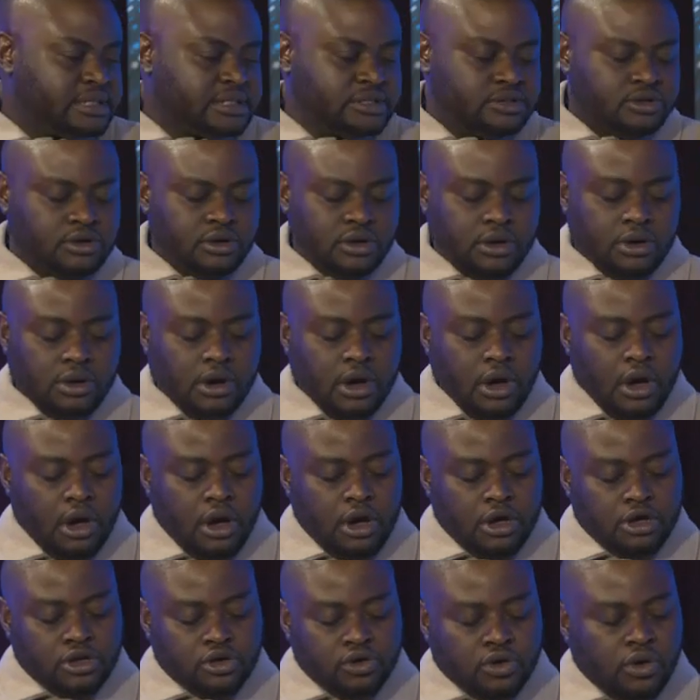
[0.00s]
You know,
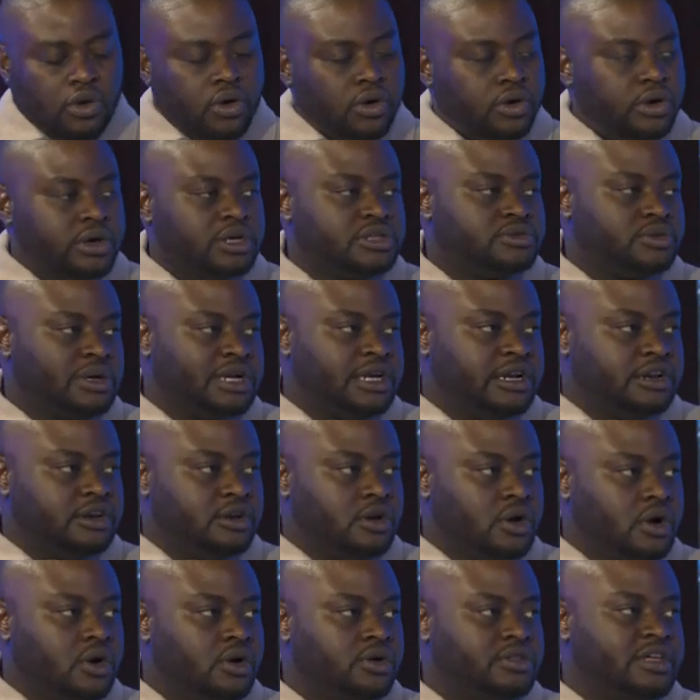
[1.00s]
you always want to
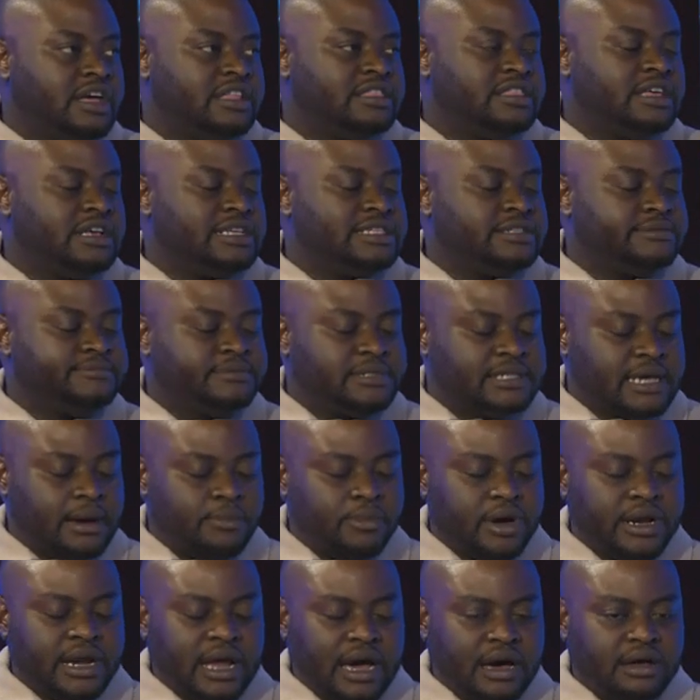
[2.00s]
know that there's
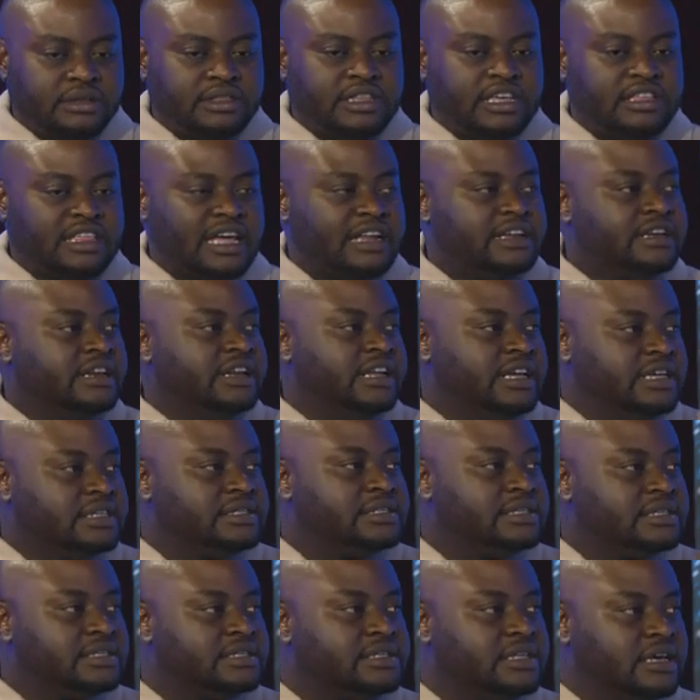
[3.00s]
someone out there that needs
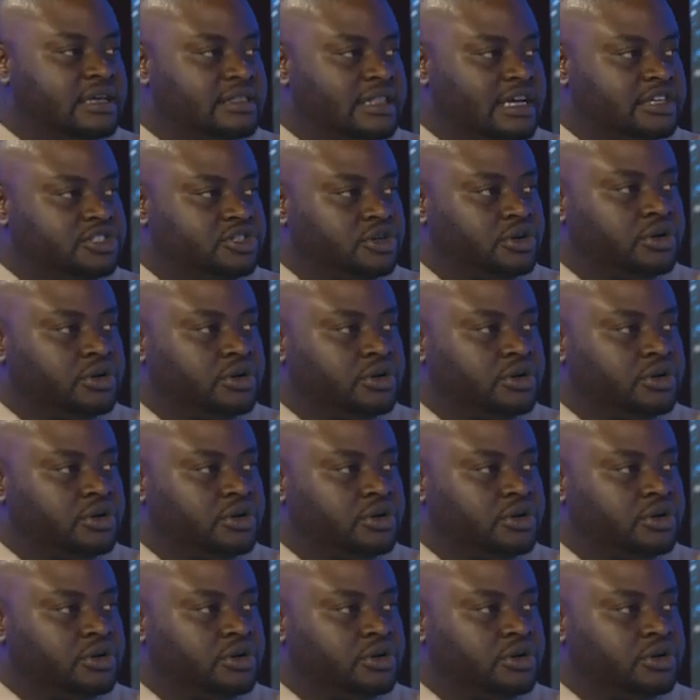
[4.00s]
this thing that you're